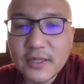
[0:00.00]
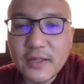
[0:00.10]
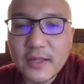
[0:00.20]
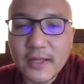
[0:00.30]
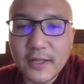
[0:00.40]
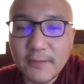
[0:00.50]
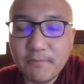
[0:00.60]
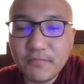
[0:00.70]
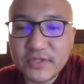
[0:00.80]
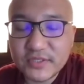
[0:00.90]

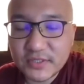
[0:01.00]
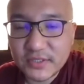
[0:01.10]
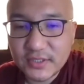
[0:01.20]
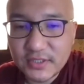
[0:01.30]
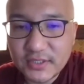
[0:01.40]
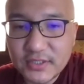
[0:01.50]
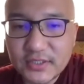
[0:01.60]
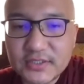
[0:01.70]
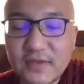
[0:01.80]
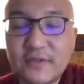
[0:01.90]
The
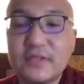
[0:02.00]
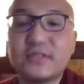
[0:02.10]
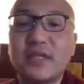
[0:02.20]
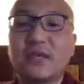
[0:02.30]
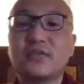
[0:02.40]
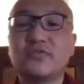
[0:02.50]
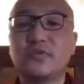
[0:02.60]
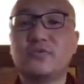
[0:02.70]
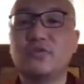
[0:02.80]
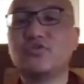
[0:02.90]
seven secondary
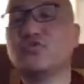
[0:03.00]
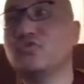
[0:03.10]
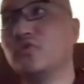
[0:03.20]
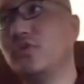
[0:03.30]
virtues, or